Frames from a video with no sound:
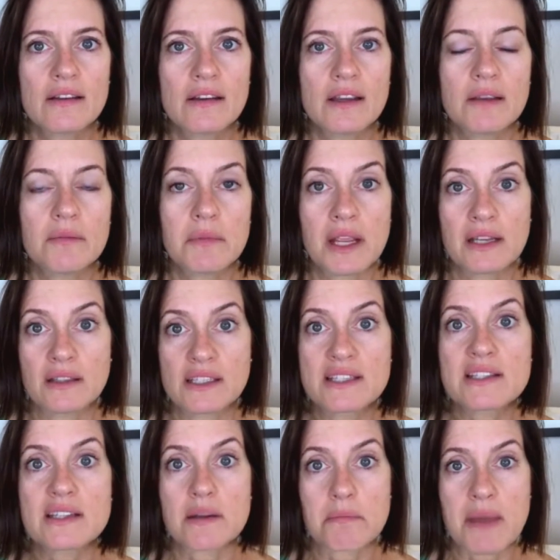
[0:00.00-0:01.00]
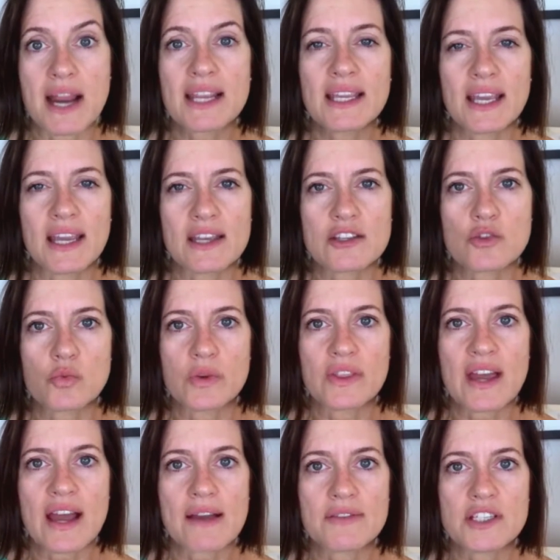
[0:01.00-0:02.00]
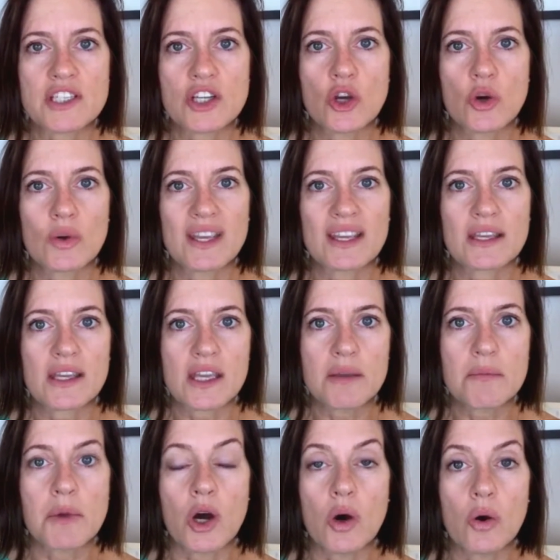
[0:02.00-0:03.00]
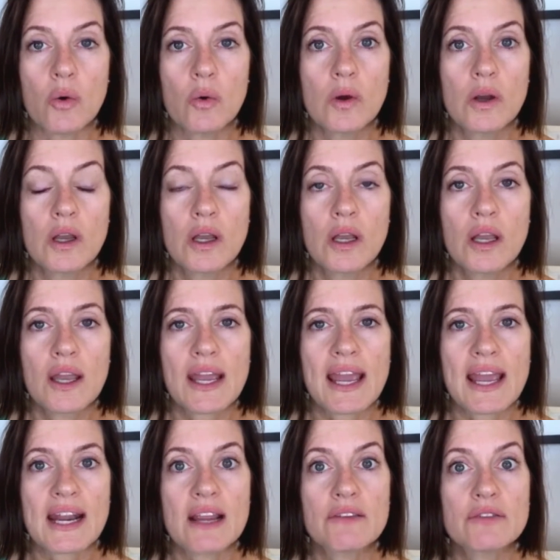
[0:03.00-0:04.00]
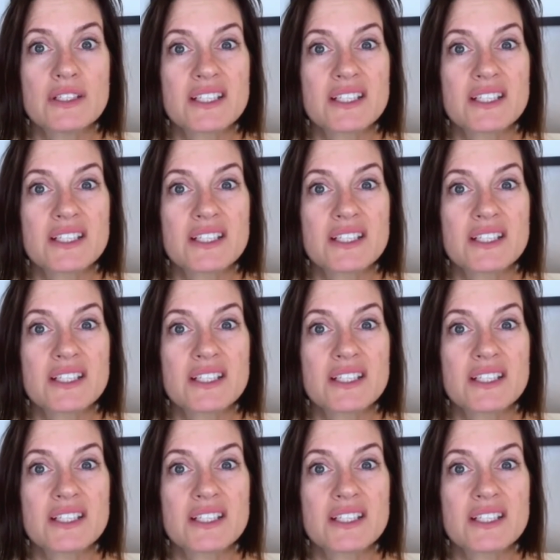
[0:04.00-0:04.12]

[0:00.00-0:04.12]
at least in my case, with having to go get chemo and every